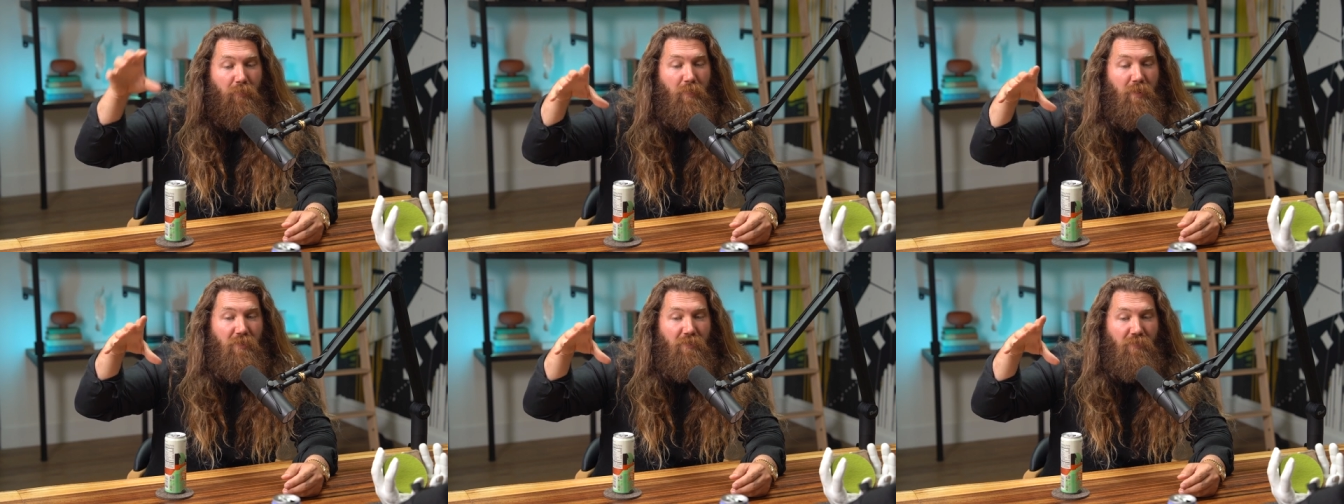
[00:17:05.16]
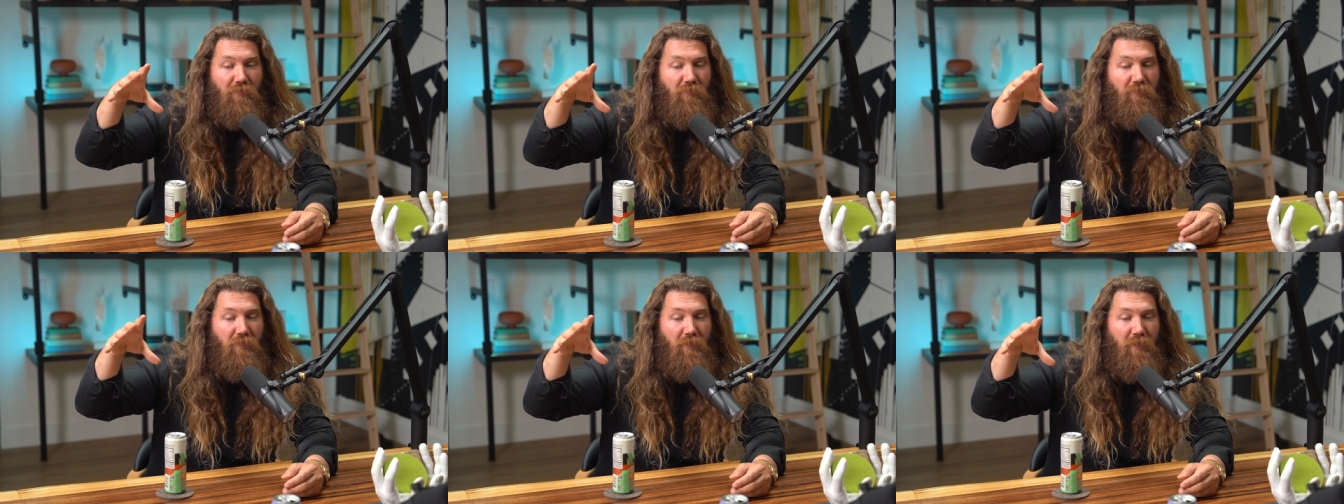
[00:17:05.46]
we
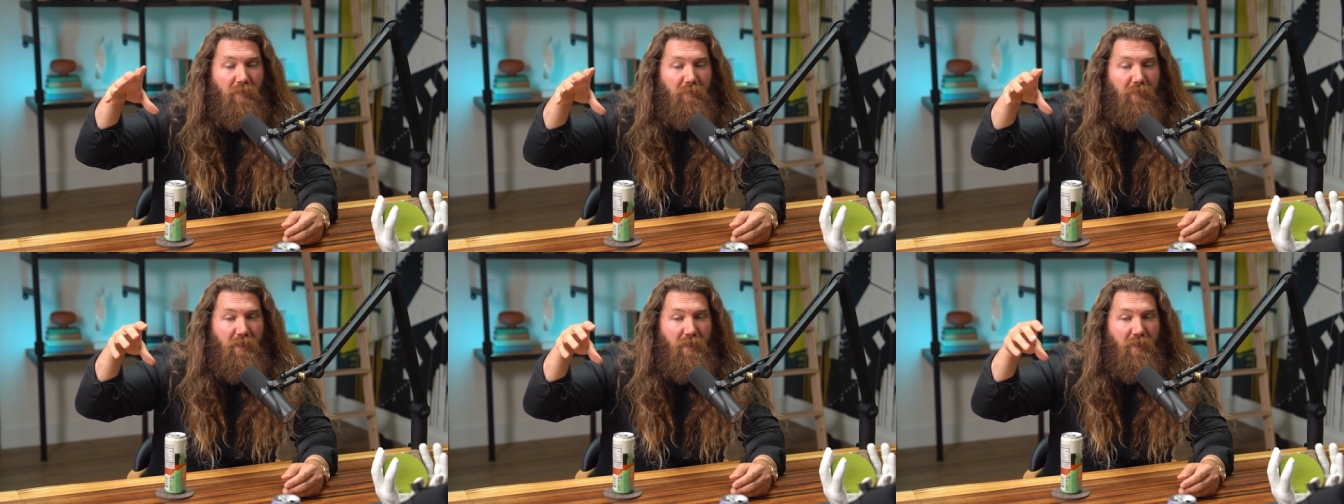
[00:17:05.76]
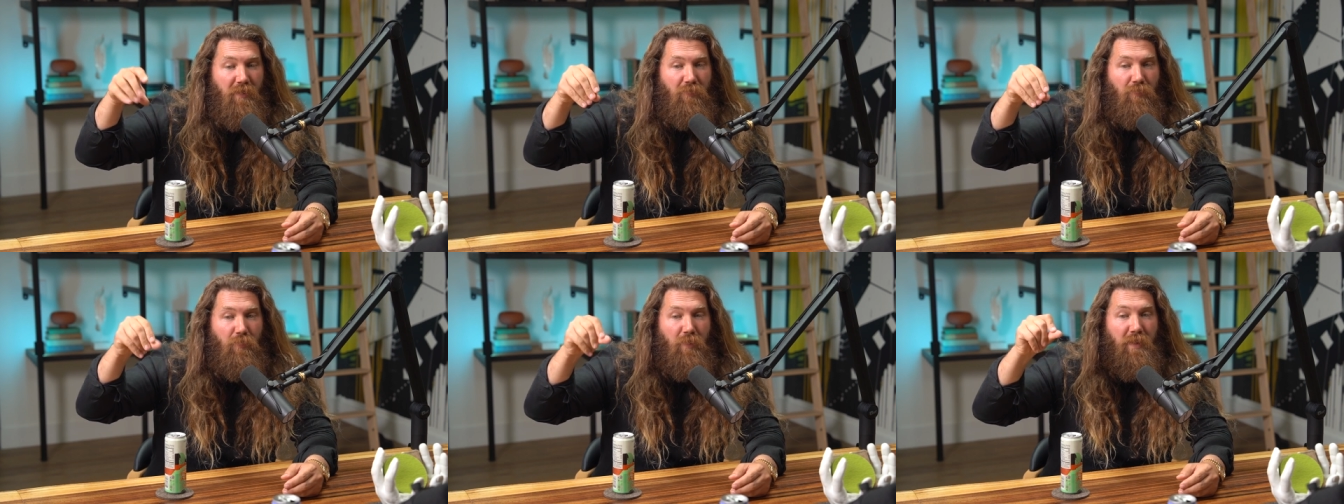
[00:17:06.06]
just took it
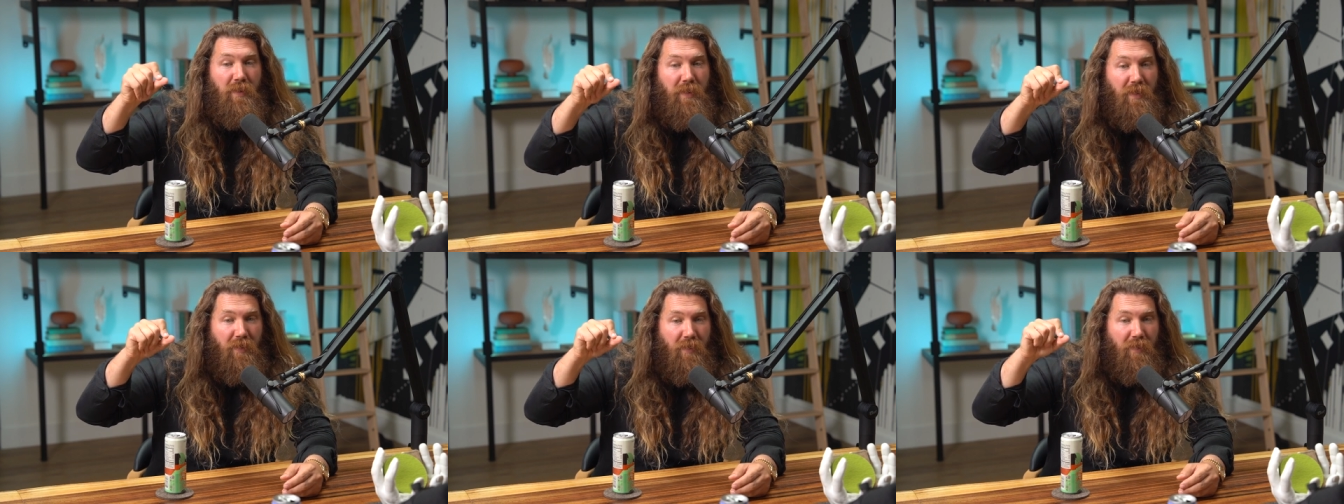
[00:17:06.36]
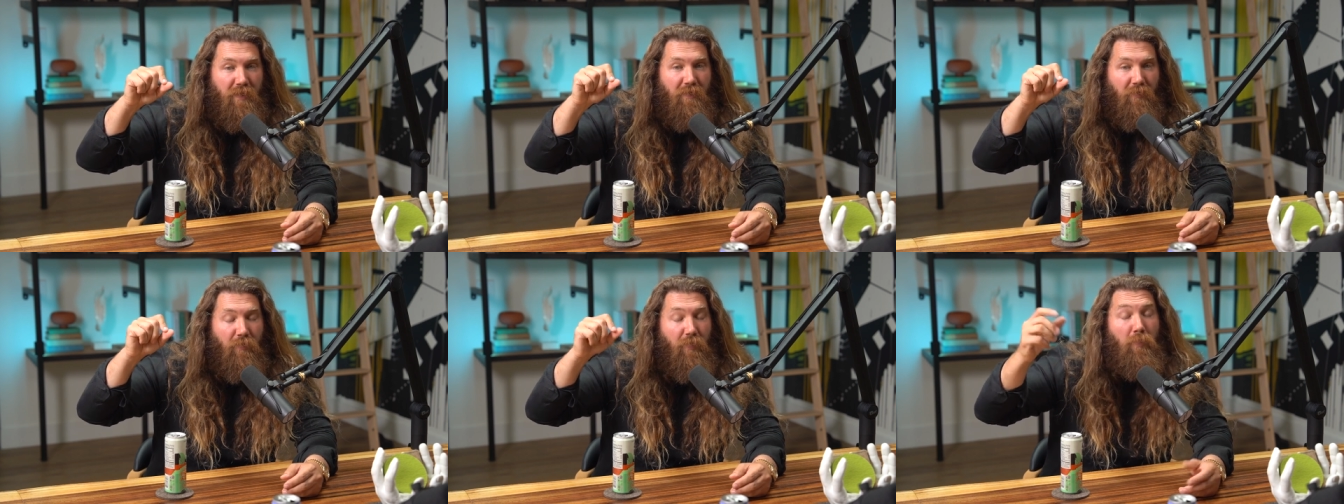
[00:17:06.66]
because we
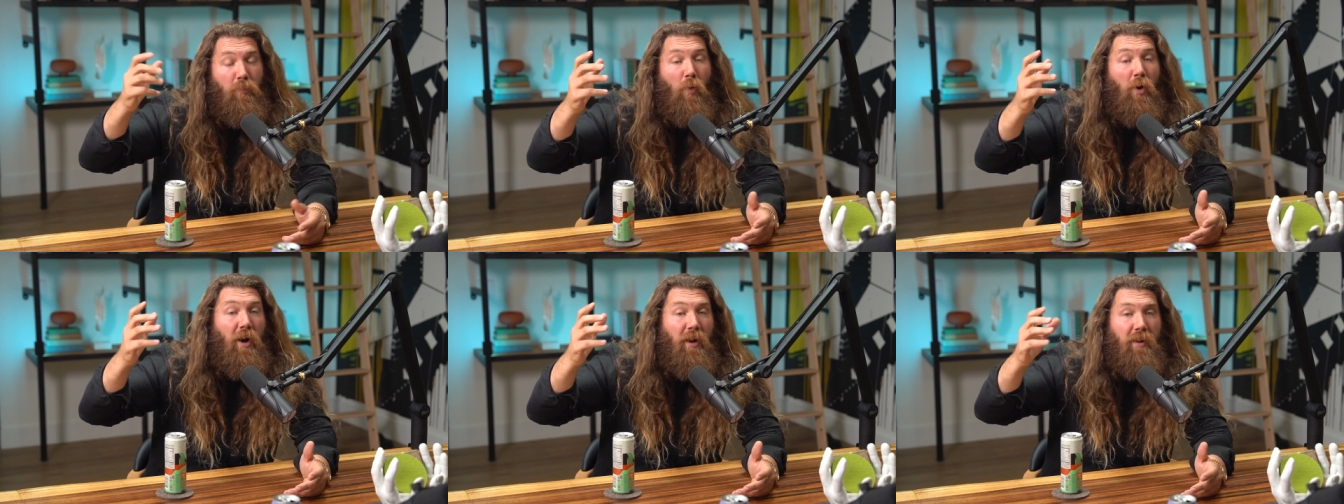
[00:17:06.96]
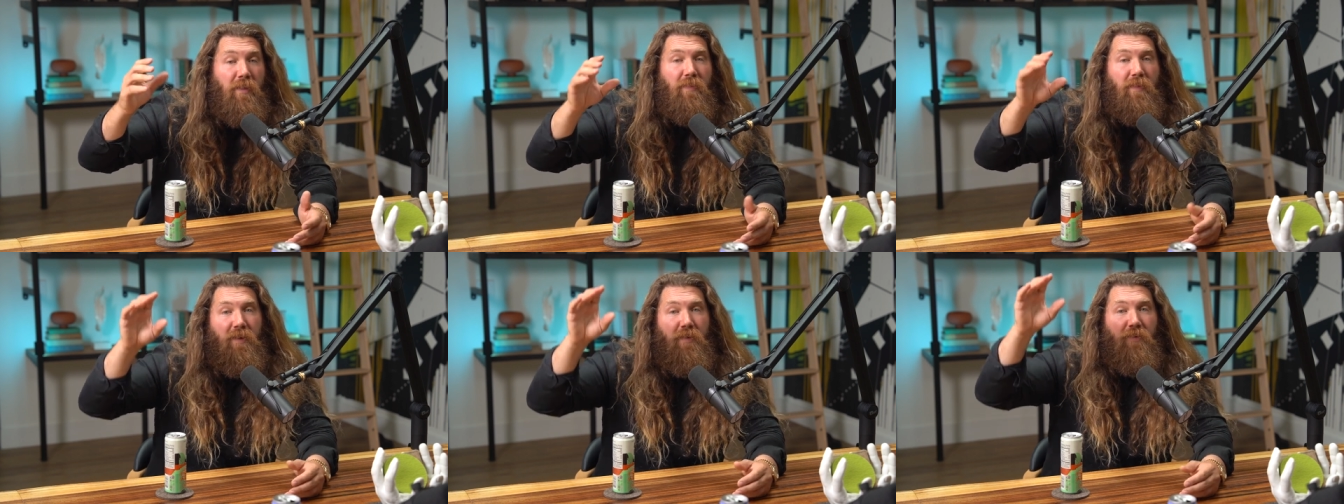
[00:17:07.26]
needed we
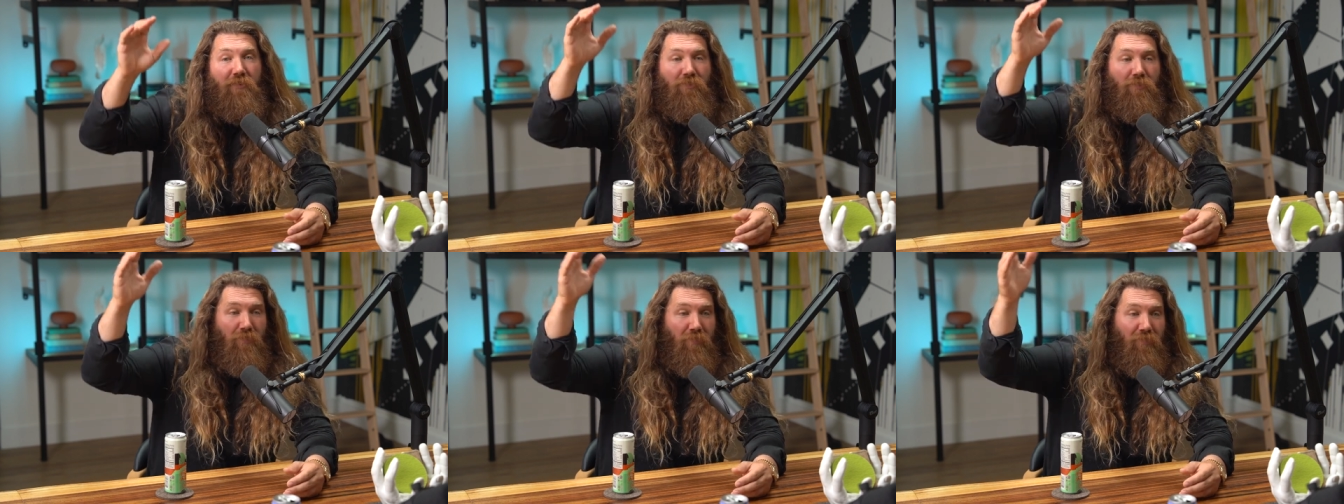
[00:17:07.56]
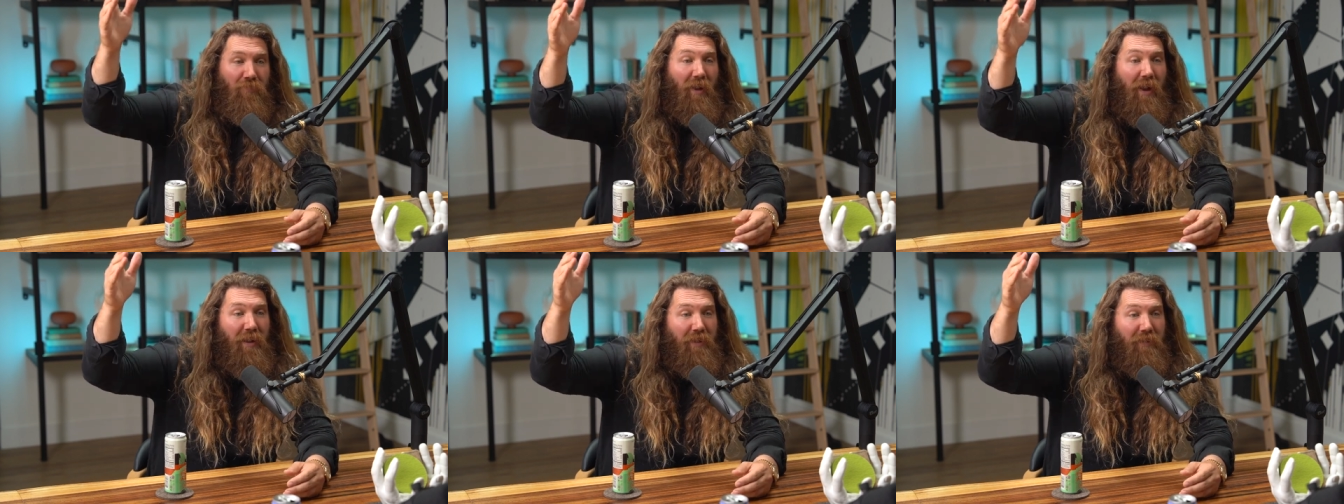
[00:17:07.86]
wanted the additional
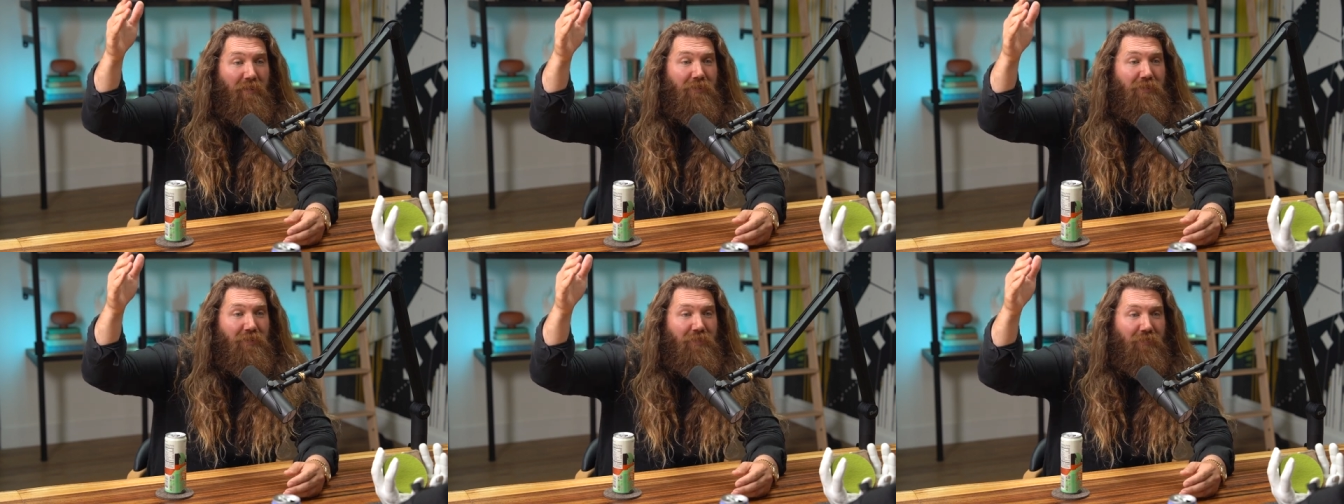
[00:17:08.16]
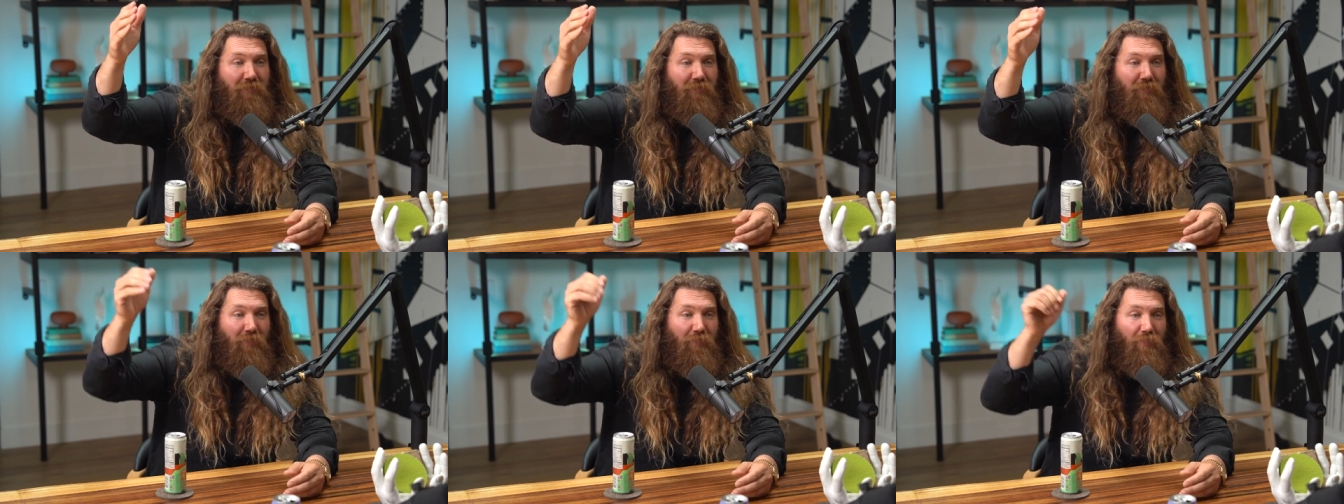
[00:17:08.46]
signage
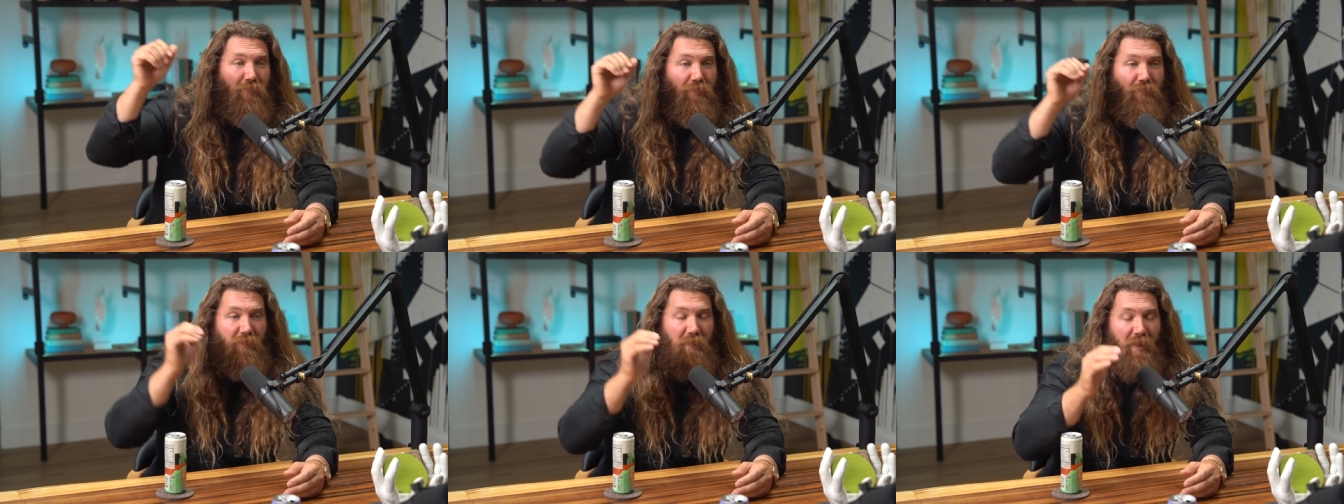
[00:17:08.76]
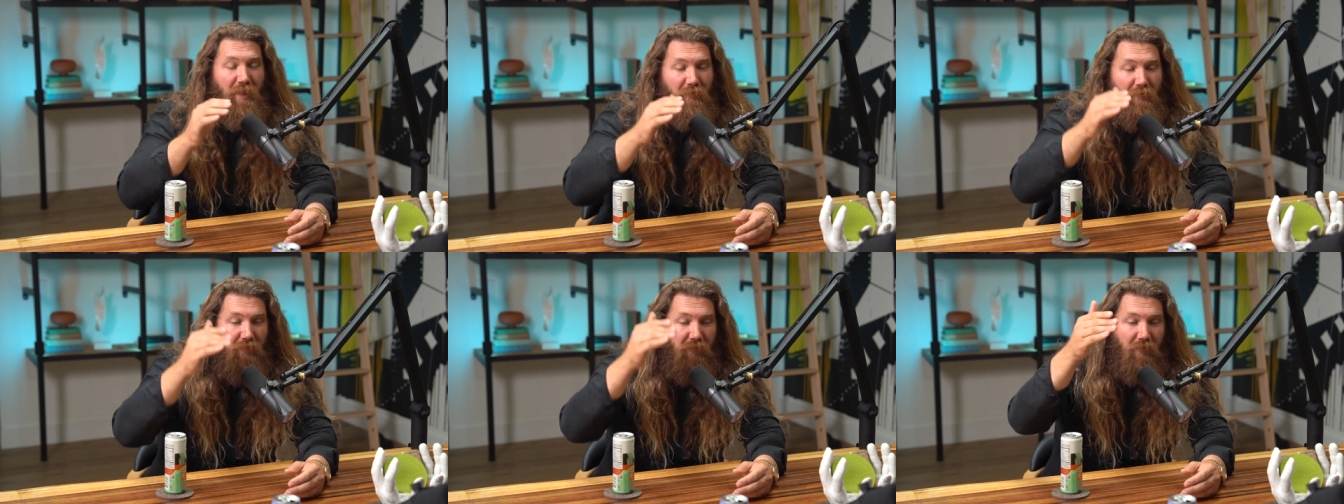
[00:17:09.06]
which was
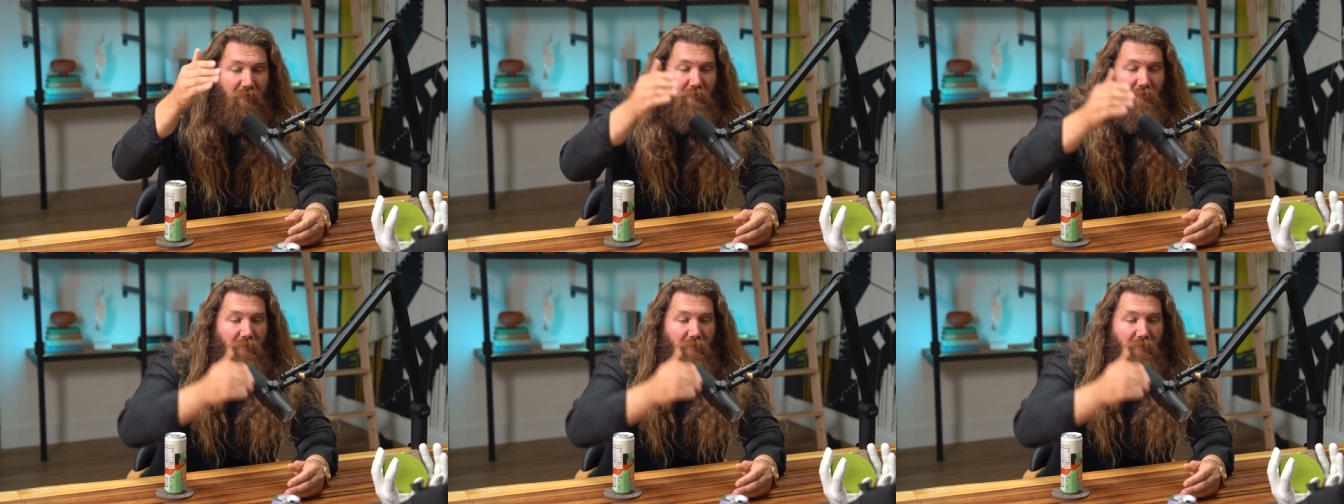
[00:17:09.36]
now in the,